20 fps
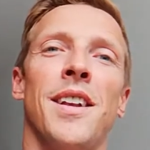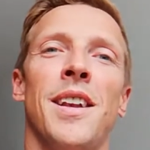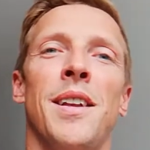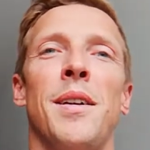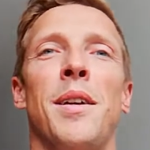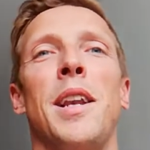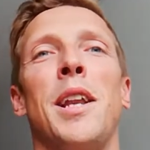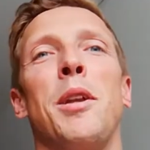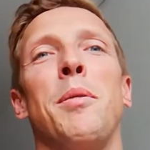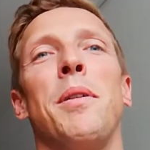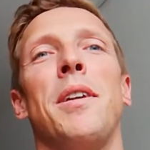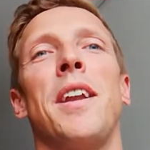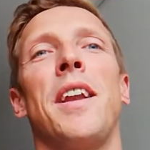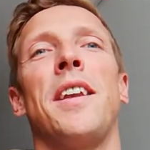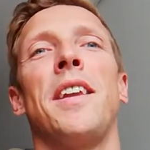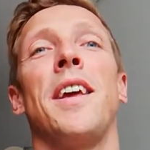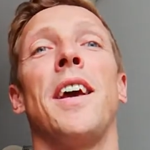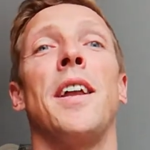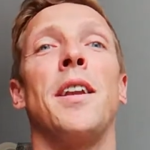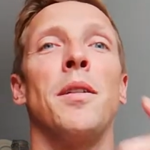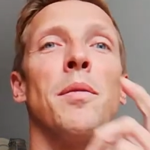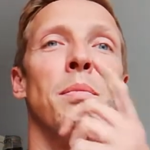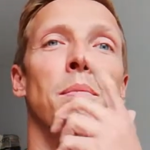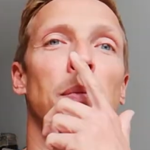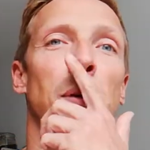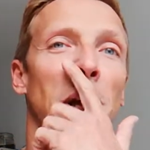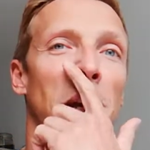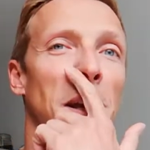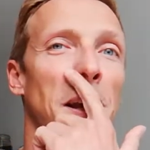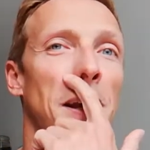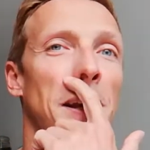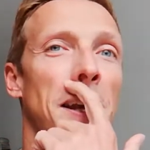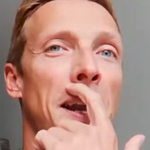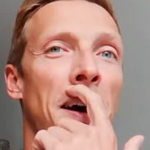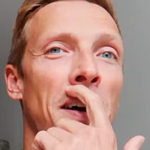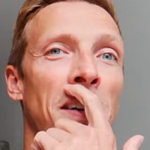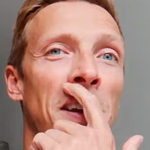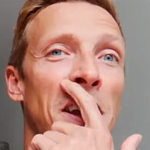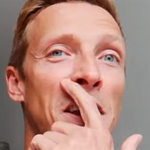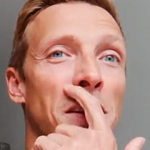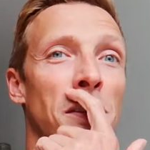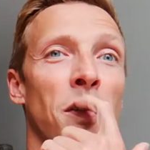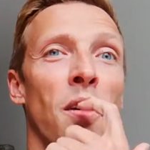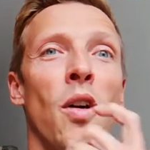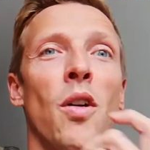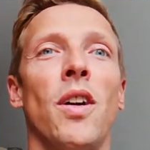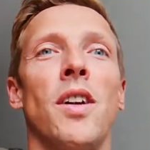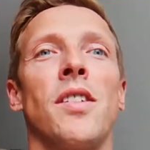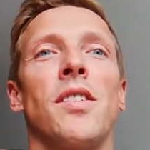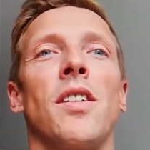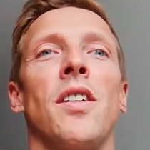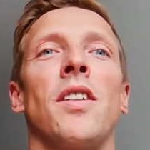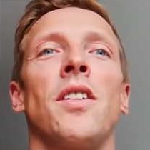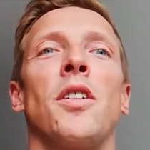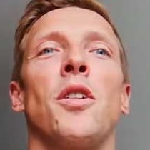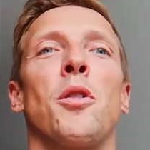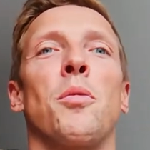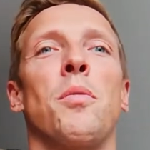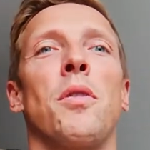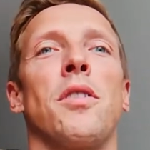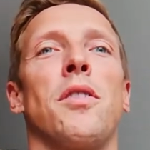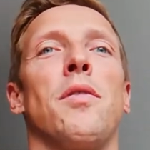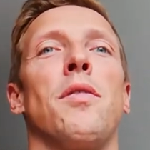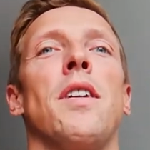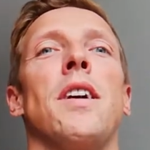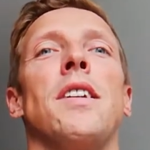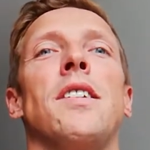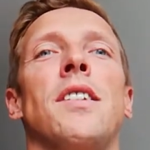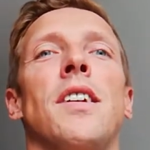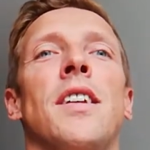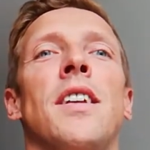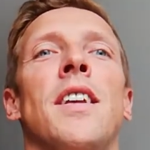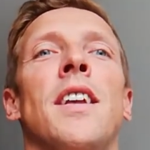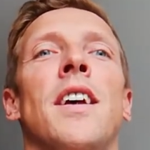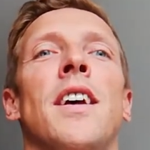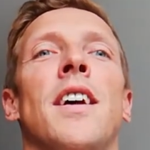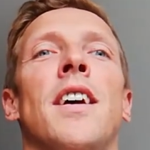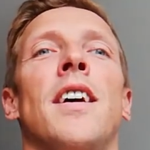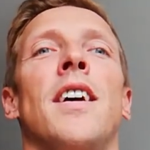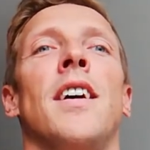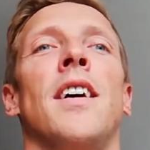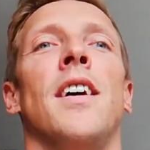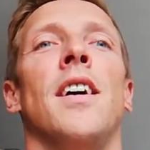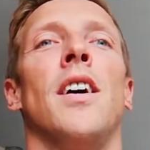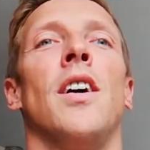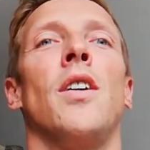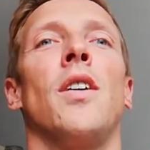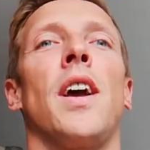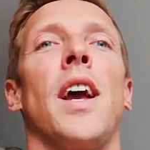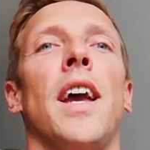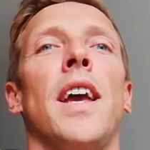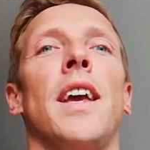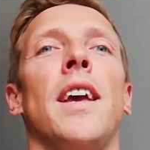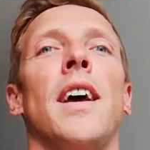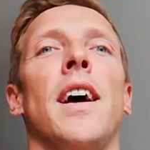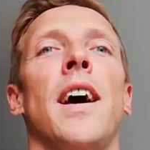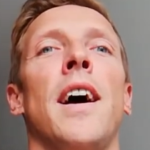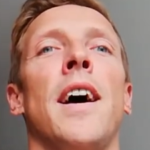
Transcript: a little bit at the end. But now let's focus on your motivation. Okay,